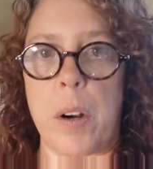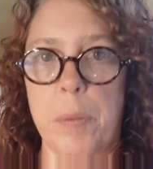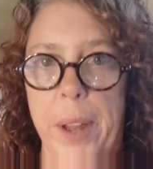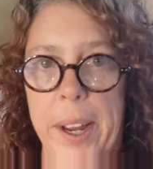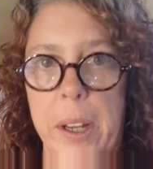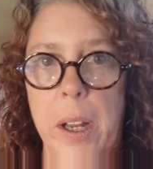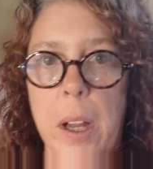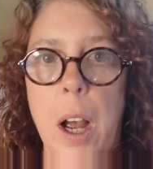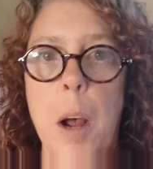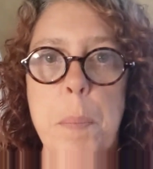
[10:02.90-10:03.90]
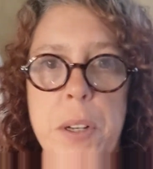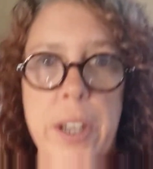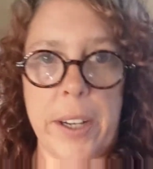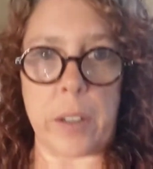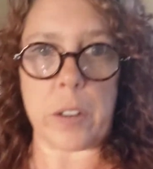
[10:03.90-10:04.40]
of like a
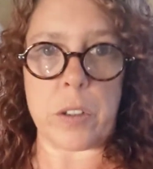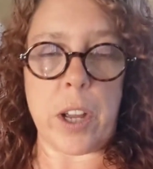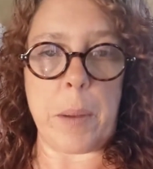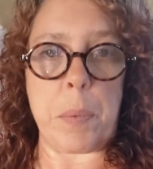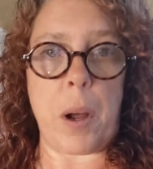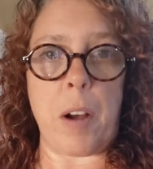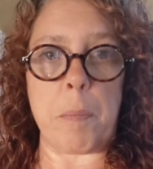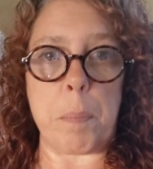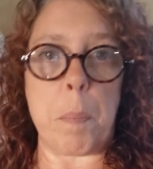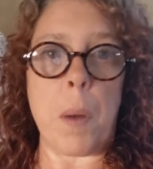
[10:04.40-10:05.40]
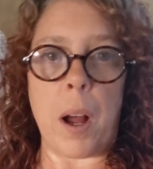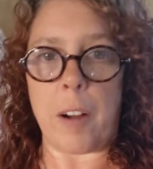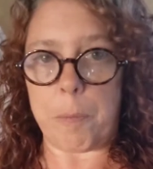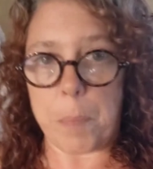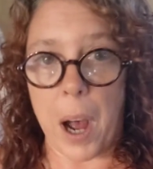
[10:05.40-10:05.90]
particular type
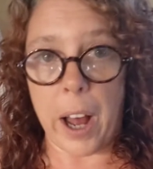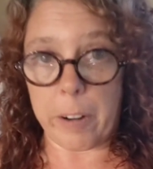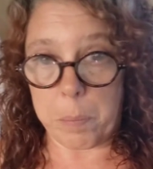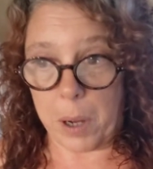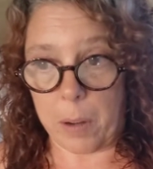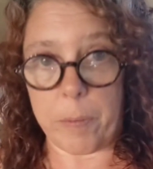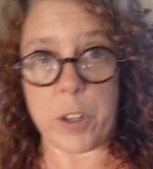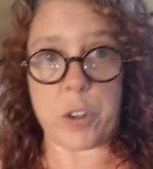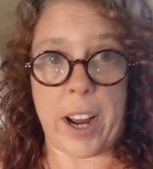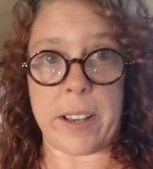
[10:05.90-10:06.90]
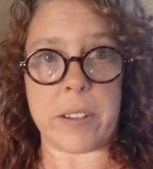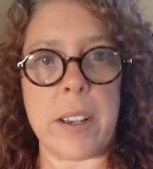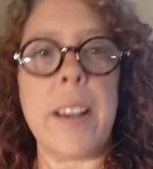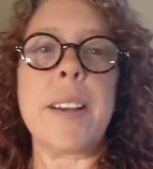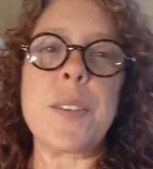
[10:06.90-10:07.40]
of bottom of the dress.
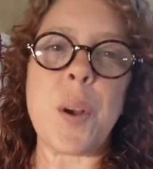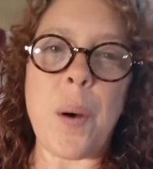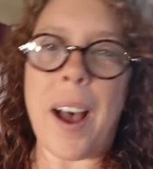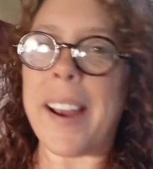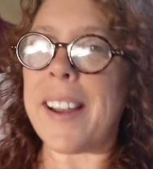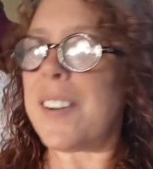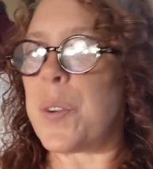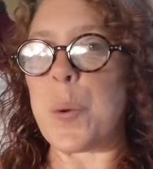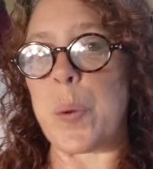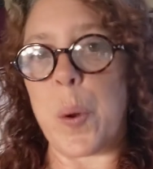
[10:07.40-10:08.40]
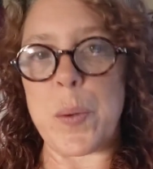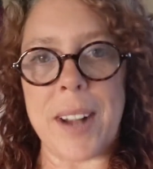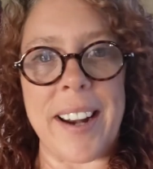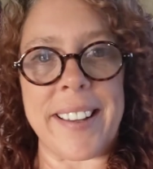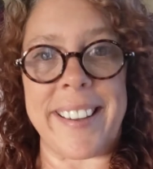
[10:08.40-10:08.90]
So I can do those
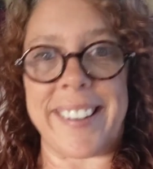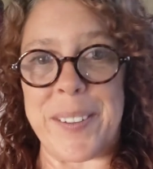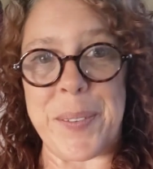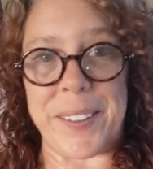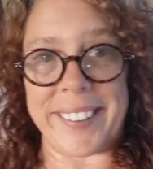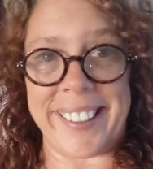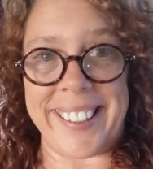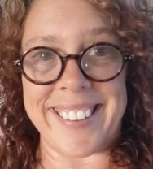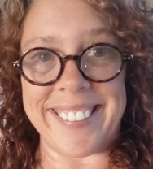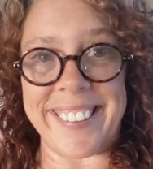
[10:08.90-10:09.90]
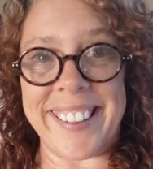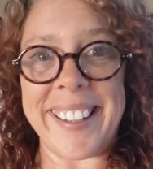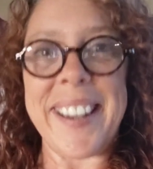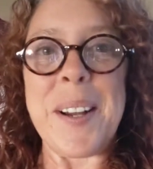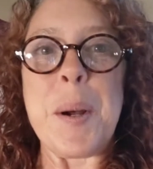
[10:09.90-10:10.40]
kind of things really easily,
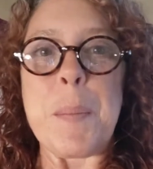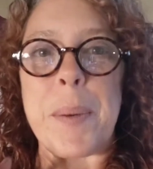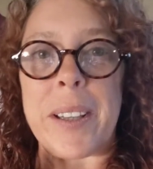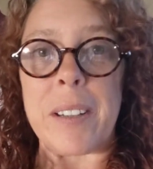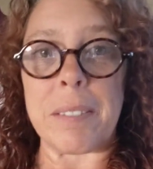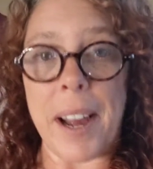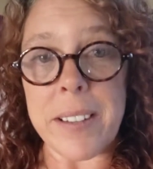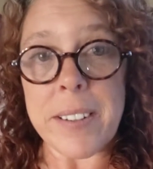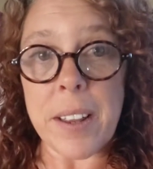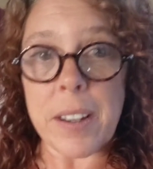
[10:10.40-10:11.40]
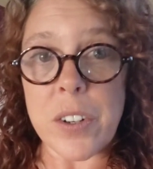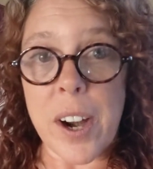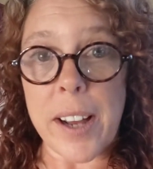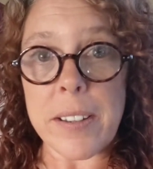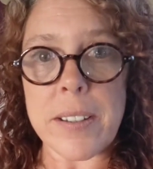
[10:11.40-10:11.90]
but the rest of the
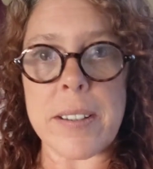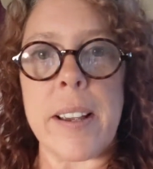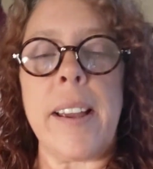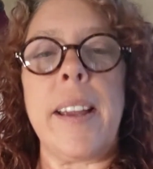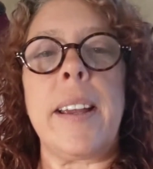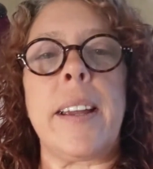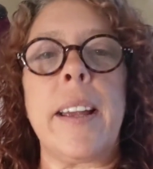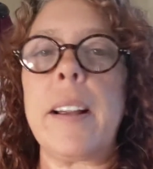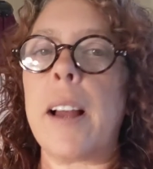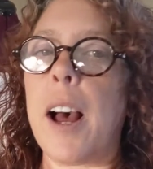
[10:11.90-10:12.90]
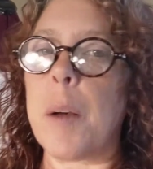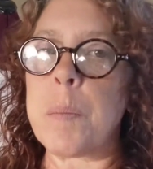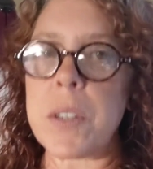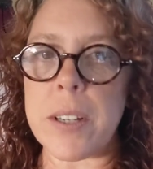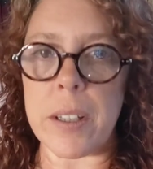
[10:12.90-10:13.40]
dress, it
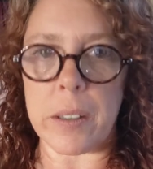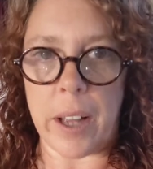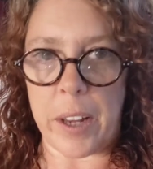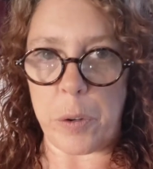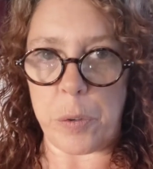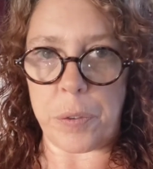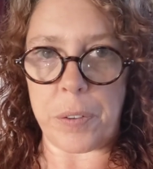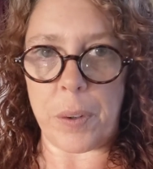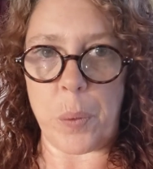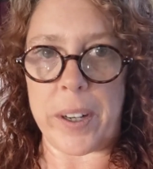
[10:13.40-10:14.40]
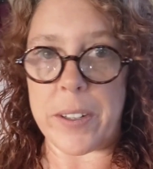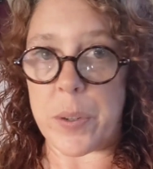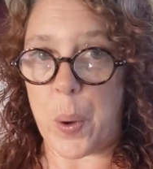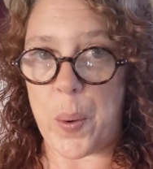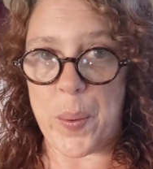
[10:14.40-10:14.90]
comes to life on
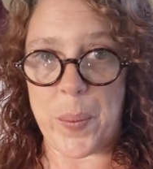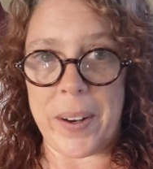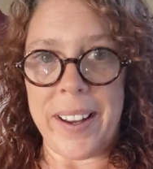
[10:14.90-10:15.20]
its own.